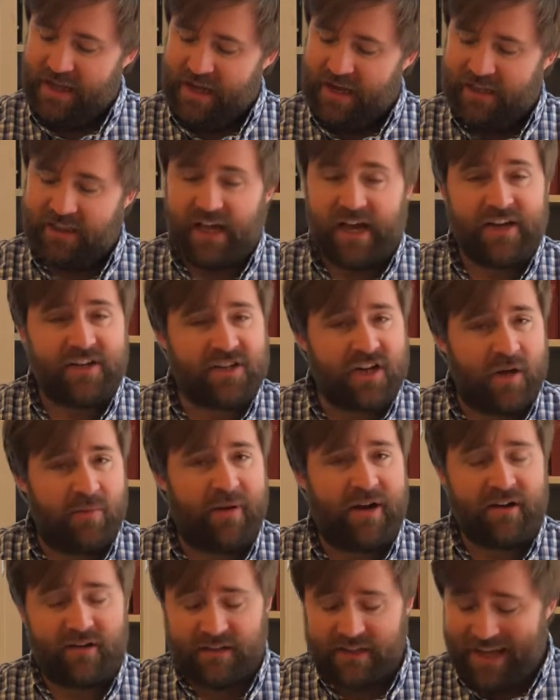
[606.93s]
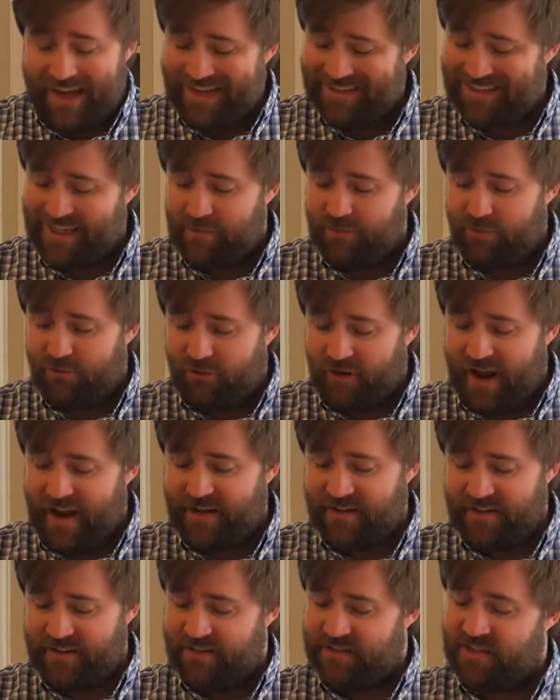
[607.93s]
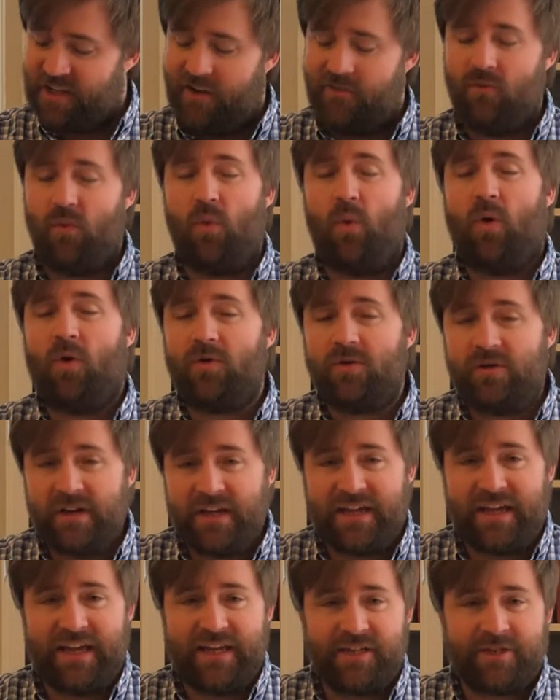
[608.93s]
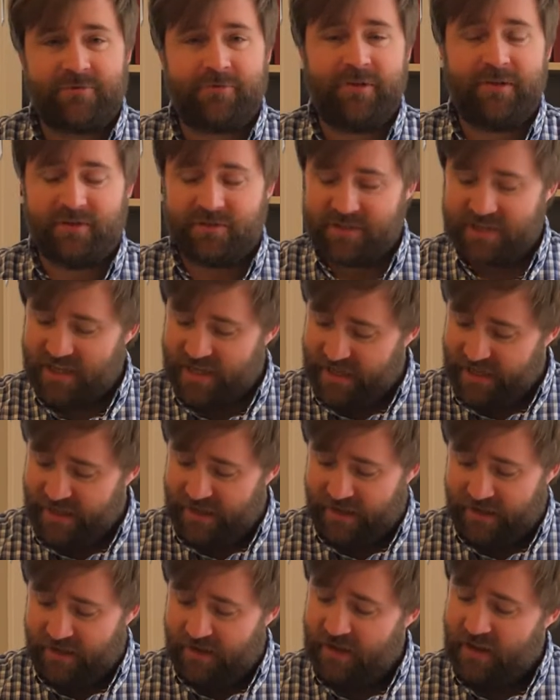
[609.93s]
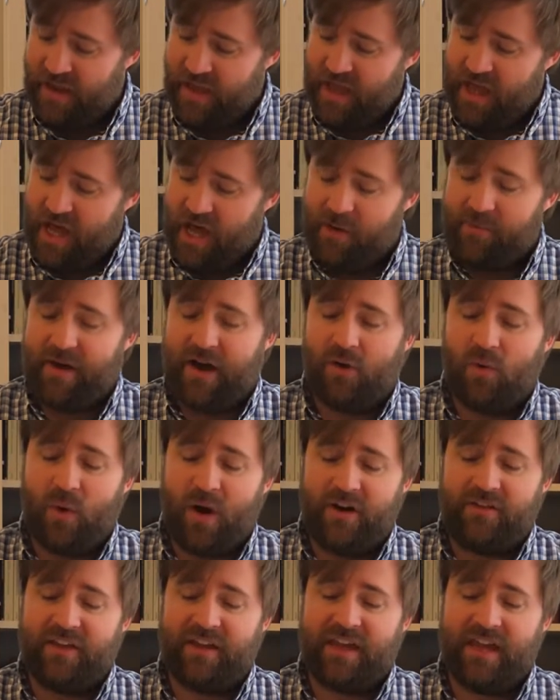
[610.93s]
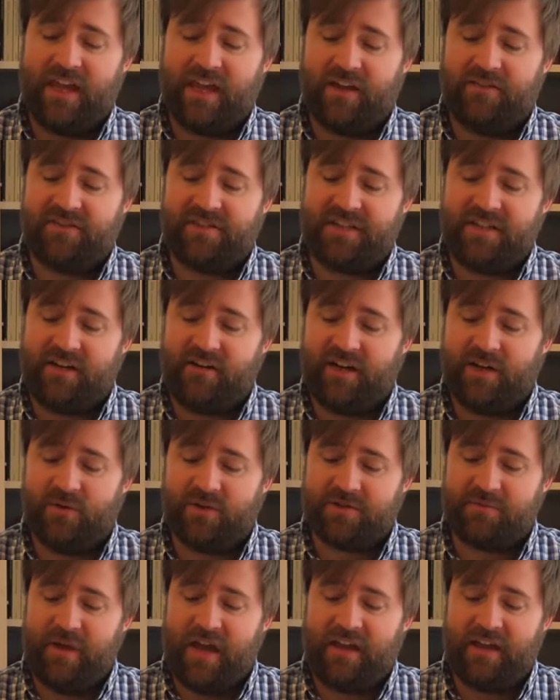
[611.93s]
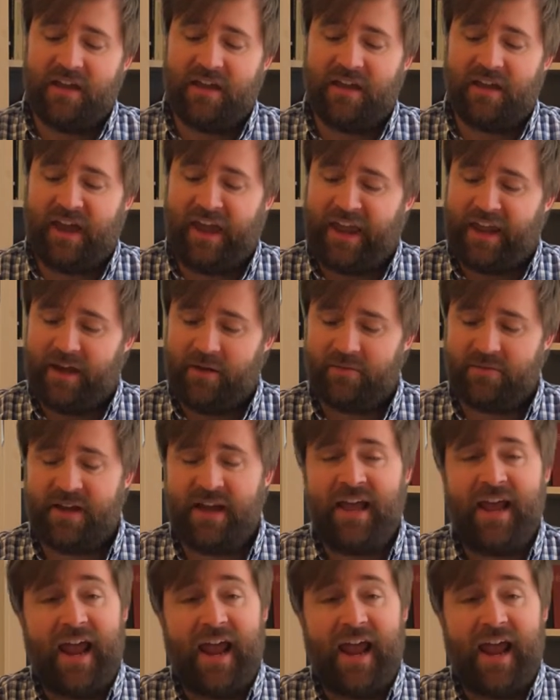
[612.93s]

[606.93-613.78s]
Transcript: Elisha apparently has a practice of warning Israel's king about where the king of Syria was making camp,